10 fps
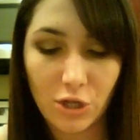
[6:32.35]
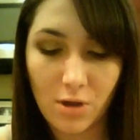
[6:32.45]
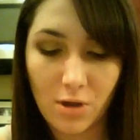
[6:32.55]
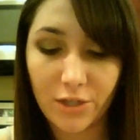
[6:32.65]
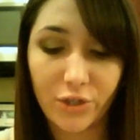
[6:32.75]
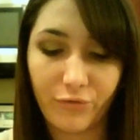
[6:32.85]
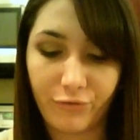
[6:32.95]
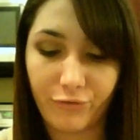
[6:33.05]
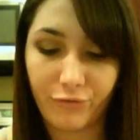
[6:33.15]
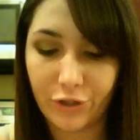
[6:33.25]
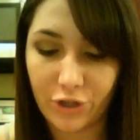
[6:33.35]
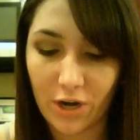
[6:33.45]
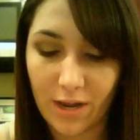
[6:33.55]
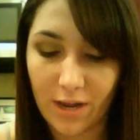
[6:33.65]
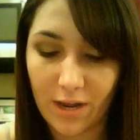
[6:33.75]
You guys should really
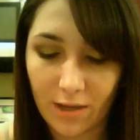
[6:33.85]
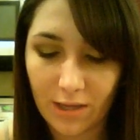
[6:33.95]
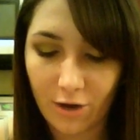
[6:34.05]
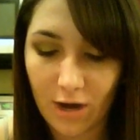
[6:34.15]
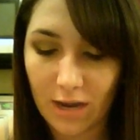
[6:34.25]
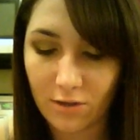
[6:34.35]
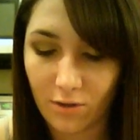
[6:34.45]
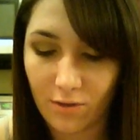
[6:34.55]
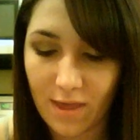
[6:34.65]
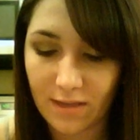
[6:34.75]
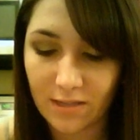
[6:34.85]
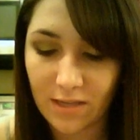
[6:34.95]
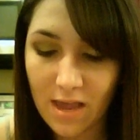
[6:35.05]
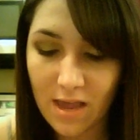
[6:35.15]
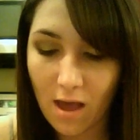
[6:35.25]
try to get your hands on this.
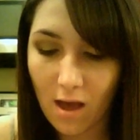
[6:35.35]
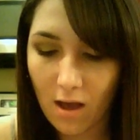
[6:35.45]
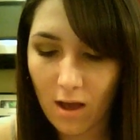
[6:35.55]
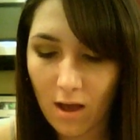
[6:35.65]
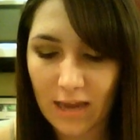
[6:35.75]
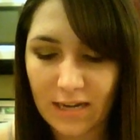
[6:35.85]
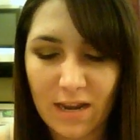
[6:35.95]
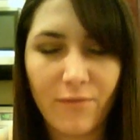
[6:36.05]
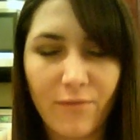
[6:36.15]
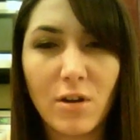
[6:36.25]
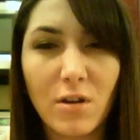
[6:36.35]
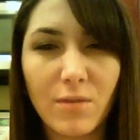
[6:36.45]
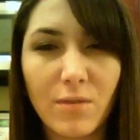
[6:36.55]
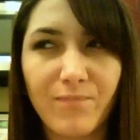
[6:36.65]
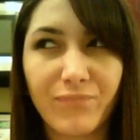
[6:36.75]
I
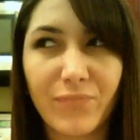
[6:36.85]
never